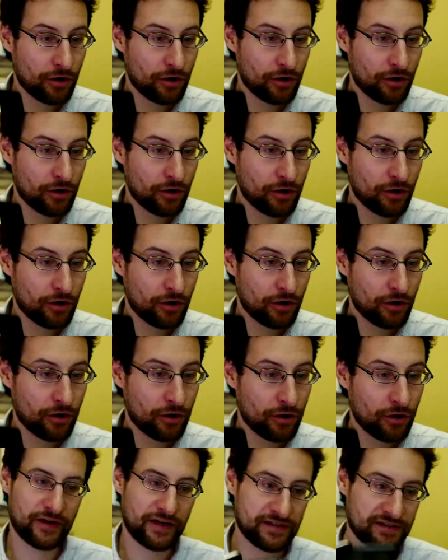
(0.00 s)
all of those
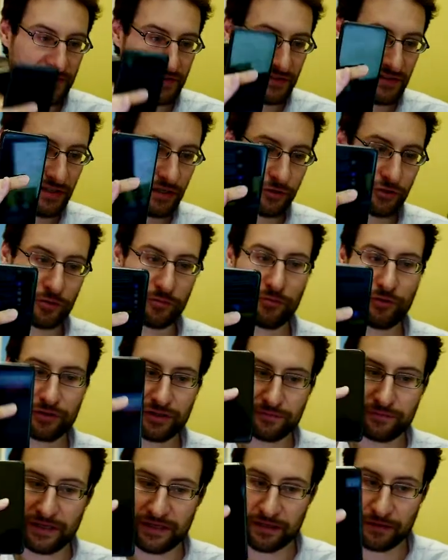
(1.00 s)
devices here, no
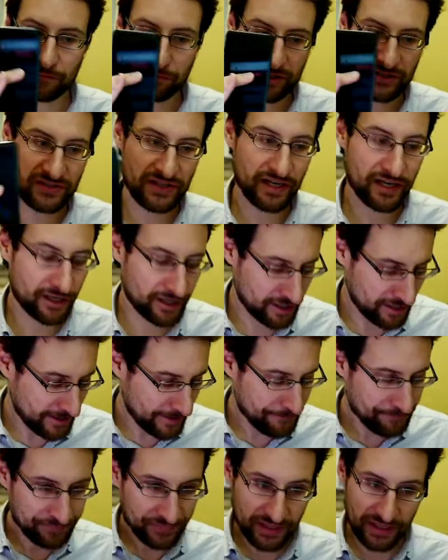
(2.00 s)
matter what they are.
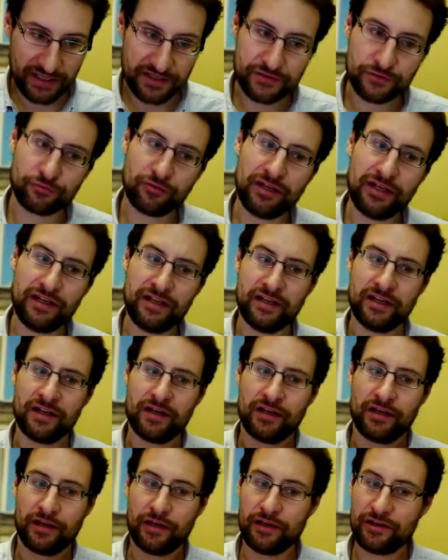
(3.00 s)
It's really
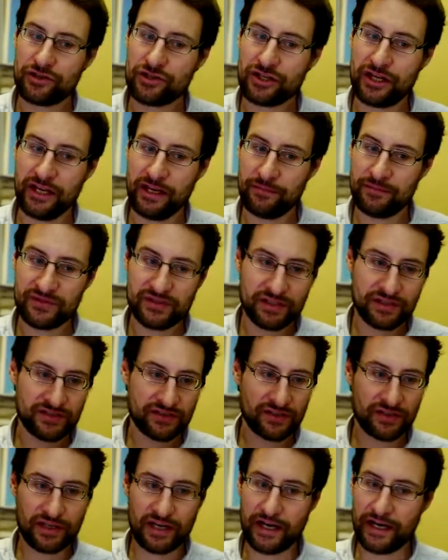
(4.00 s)
a shame that the